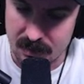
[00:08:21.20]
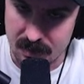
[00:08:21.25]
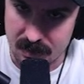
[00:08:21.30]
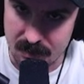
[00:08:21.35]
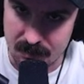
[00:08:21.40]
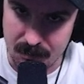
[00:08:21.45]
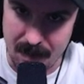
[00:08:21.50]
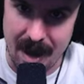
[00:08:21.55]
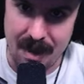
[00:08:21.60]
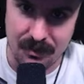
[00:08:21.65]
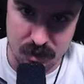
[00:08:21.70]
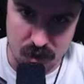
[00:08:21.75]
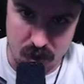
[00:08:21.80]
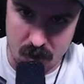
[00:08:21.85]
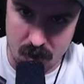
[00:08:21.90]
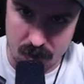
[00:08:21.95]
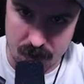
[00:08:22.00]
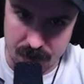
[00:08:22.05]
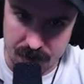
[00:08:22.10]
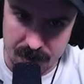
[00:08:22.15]
Math's
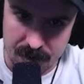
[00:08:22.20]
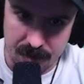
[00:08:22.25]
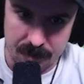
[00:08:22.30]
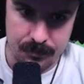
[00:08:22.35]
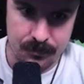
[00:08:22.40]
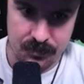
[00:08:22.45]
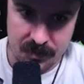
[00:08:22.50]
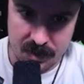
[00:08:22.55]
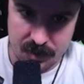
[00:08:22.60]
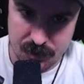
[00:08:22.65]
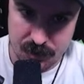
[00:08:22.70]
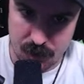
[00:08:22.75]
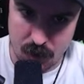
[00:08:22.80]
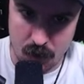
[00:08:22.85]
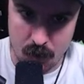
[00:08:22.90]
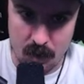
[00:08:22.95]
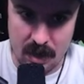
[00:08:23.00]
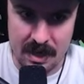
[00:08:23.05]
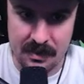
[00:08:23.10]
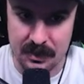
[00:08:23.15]
hard.
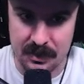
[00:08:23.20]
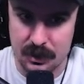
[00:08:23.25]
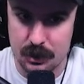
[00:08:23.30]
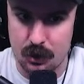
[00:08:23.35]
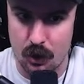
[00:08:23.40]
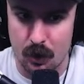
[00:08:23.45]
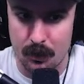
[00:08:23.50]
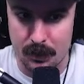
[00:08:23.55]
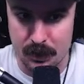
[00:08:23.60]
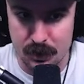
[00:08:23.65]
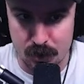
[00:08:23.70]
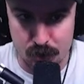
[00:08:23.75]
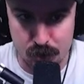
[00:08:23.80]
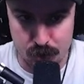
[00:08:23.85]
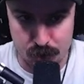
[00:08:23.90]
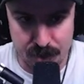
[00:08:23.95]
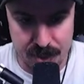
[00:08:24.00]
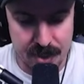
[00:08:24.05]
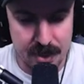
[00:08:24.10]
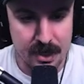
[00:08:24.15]
So in the Skirmisher
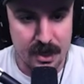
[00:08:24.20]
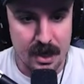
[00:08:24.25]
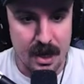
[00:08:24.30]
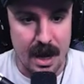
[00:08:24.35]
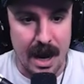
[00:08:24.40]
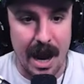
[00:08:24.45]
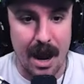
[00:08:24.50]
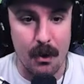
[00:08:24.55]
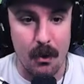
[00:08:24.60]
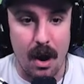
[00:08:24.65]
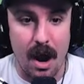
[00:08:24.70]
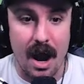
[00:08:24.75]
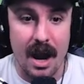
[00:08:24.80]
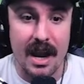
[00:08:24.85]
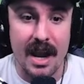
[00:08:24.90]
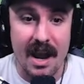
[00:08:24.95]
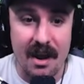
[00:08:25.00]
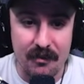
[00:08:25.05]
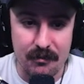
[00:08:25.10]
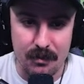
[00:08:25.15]
tree, how I
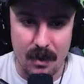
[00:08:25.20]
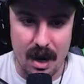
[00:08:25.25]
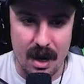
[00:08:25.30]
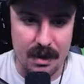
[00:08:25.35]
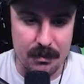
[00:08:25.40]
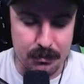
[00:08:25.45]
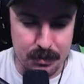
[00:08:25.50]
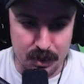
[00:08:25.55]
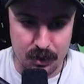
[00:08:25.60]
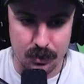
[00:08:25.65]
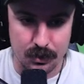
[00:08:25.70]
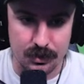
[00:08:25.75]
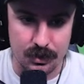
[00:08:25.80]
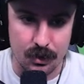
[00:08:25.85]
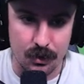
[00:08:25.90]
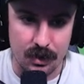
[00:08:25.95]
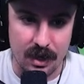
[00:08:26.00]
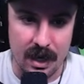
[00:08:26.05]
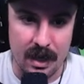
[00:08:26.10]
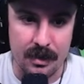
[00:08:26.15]
have mine built,
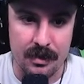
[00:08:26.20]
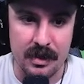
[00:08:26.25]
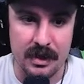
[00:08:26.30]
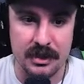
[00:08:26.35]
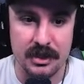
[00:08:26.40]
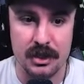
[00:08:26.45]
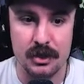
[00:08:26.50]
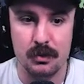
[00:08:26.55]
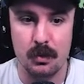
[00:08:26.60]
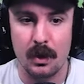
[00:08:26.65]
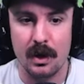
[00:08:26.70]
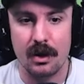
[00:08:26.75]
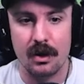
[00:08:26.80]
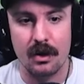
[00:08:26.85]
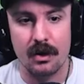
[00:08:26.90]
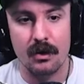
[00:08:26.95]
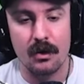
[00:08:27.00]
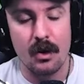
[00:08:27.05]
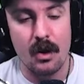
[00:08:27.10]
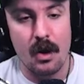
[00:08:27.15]
okay, this is
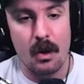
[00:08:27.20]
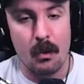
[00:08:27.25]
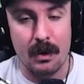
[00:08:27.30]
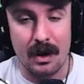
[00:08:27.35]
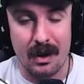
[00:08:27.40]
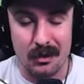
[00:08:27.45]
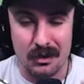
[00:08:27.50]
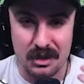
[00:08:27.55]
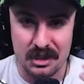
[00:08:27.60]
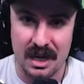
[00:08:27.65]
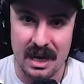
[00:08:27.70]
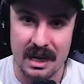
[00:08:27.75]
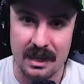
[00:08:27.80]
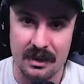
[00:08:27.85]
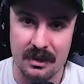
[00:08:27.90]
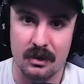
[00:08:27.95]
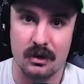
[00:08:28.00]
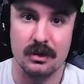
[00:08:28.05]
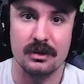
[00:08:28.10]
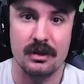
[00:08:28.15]
where, when I was saying
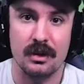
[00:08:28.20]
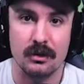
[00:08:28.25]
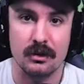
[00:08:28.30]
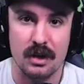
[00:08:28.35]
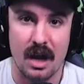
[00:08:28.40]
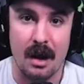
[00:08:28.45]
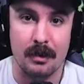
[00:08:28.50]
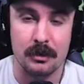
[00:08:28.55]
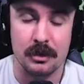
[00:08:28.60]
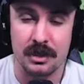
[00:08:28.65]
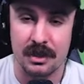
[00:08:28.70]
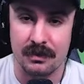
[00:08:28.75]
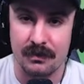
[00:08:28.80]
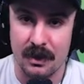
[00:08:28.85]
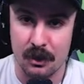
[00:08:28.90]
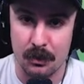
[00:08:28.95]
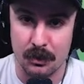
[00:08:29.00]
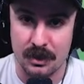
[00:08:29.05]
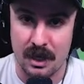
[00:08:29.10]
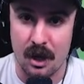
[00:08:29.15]
there's options
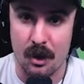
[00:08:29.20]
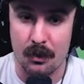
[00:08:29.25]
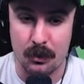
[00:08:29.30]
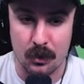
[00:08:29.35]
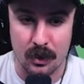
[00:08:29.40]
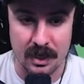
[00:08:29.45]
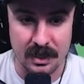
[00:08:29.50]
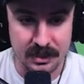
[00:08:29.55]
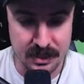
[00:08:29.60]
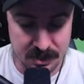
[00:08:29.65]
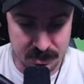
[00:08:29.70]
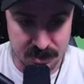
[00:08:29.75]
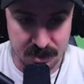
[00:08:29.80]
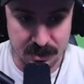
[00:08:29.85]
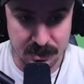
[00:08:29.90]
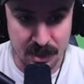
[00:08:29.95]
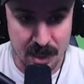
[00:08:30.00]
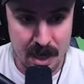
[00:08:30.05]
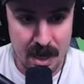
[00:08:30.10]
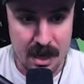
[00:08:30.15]
available to help create
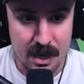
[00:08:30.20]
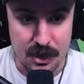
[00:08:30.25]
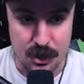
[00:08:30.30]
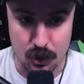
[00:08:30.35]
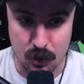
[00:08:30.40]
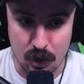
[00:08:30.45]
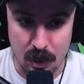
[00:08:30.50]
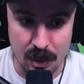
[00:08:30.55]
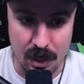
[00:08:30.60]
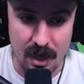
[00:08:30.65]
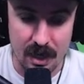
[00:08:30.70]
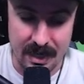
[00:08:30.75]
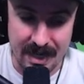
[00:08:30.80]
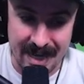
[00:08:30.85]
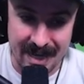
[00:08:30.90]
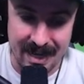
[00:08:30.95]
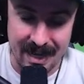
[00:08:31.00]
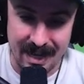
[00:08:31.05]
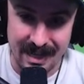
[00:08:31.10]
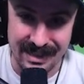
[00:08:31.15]
distance, you're going to
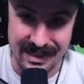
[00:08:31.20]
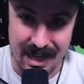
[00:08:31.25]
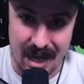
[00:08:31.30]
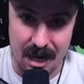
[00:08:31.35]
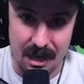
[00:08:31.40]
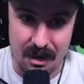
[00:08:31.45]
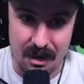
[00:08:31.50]
get a lot of